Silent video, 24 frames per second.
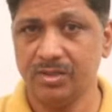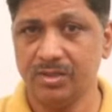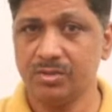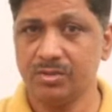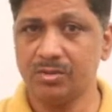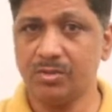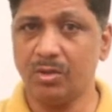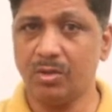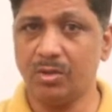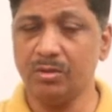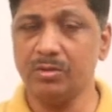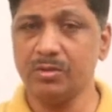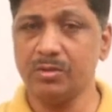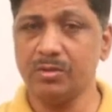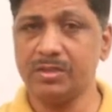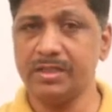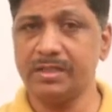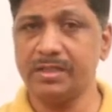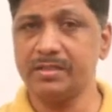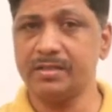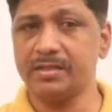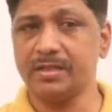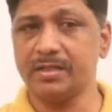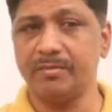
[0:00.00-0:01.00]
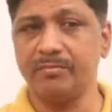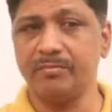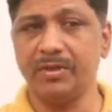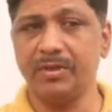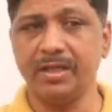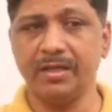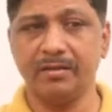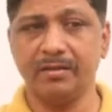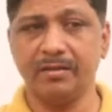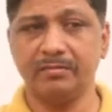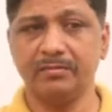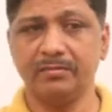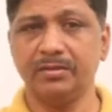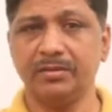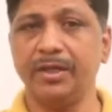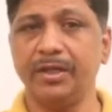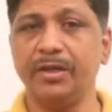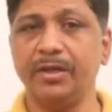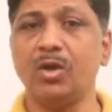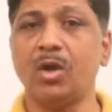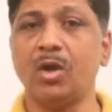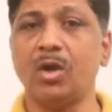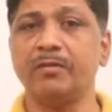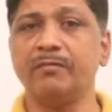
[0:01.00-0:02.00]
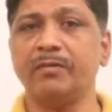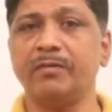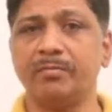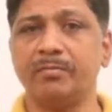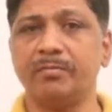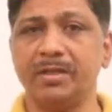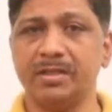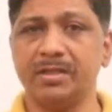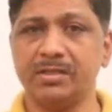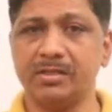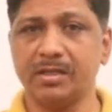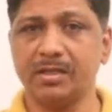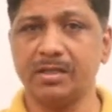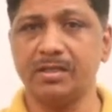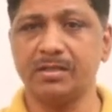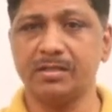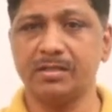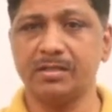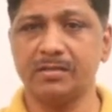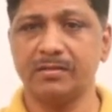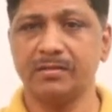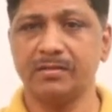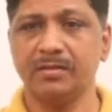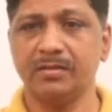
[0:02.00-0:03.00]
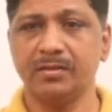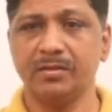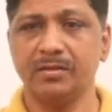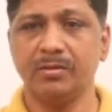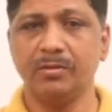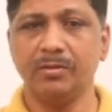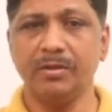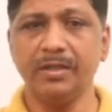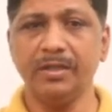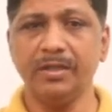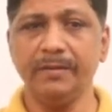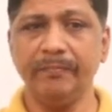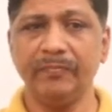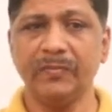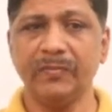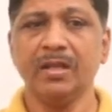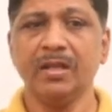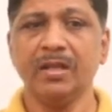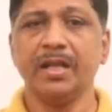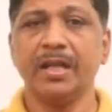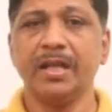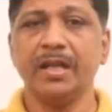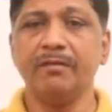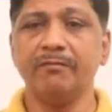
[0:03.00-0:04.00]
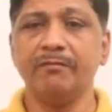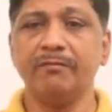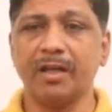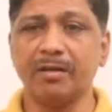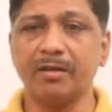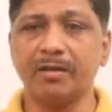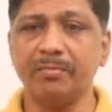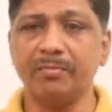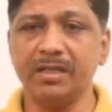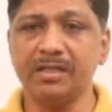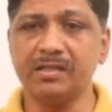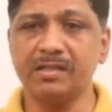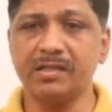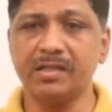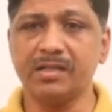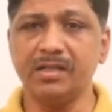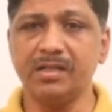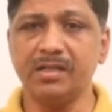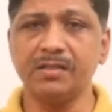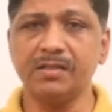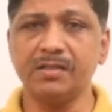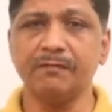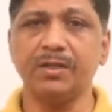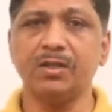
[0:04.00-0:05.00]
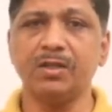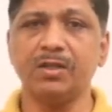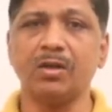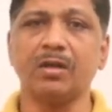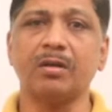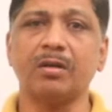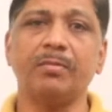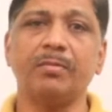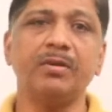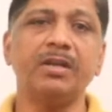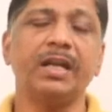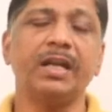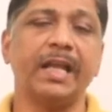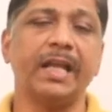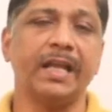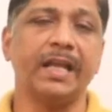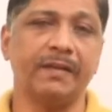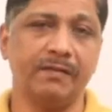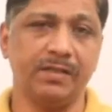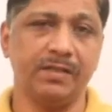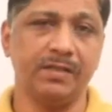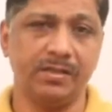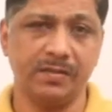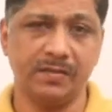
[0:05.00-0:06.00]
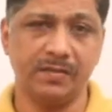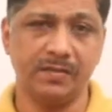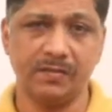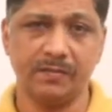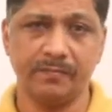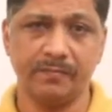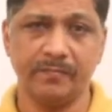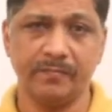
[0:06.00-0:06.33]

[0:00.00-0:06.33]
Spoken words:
So all those things come there in non-verbal skills. Okay, in verbal skills we talk about languages.